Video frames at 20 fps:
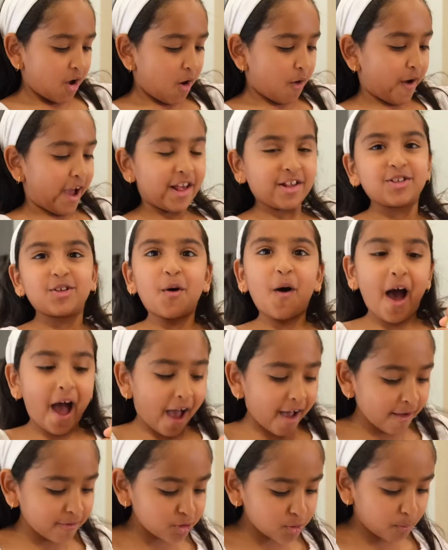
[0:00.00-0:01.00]
Okay, so I
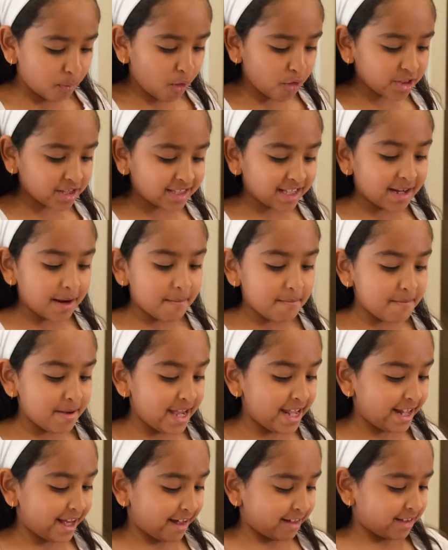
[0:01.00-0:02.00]
have to pour this in
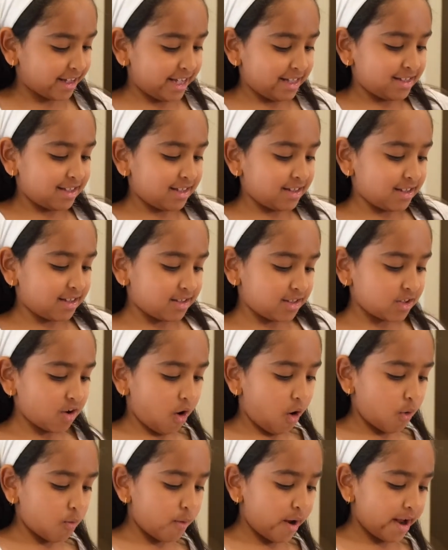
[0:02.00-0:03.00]
immediately since it's
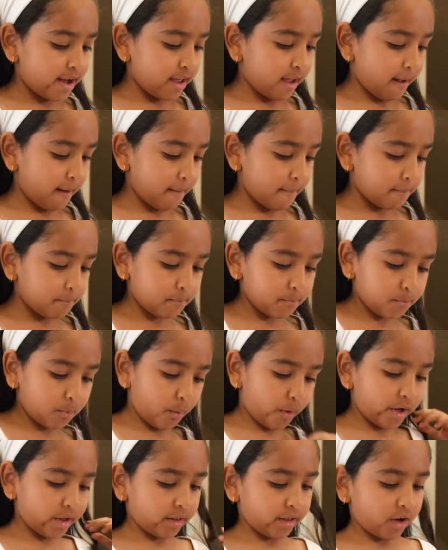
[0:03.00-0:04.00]
already
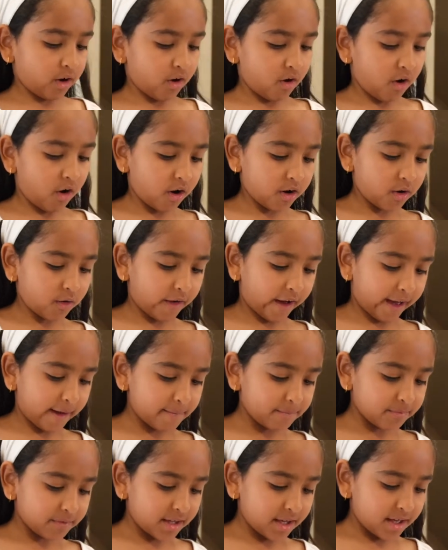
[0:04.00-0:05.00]
boiling hot. Okay,
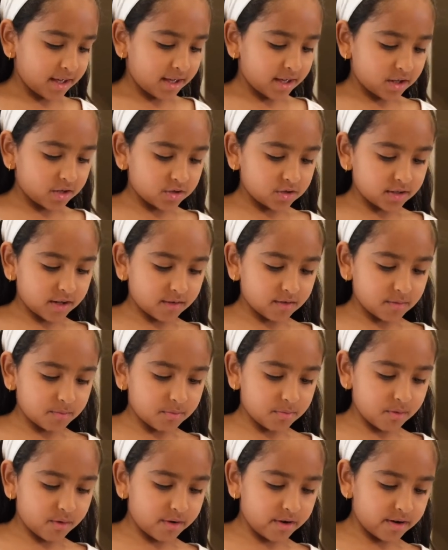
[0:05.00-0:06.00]
so I can
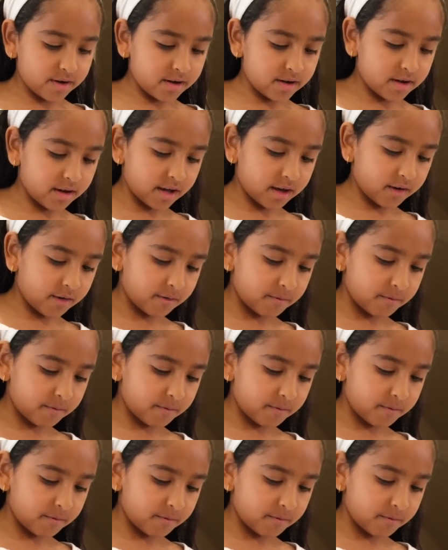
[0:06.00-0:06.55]
pour it in now.